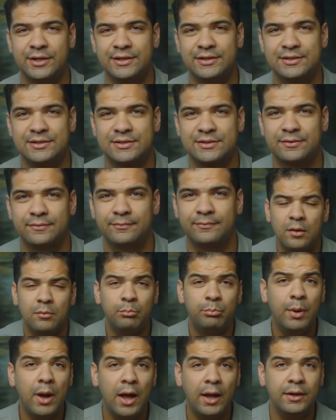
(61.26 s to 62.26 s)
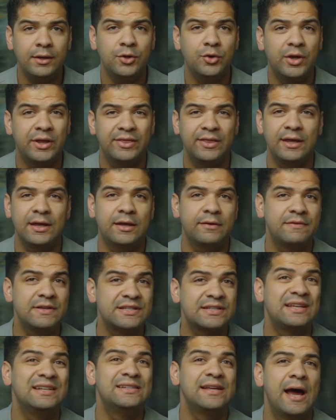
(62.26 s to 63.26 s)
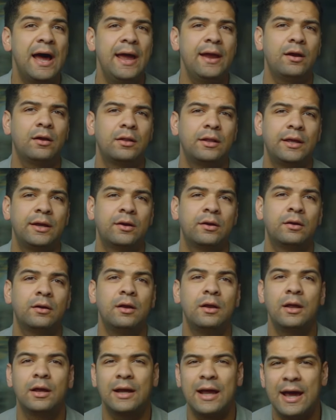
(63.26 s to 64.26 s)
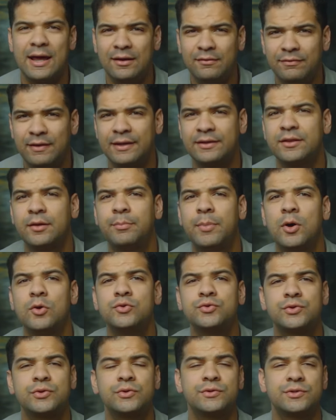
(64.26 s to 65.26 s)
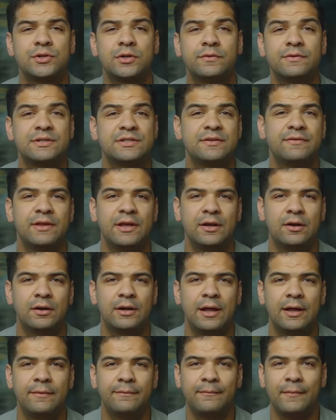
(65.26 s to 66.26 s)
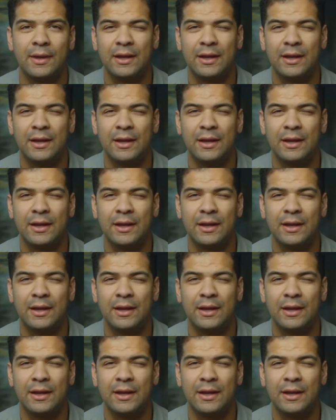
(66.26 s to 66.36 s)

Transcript: is. But you can think of this entire layer kind of like the postal service of the internet.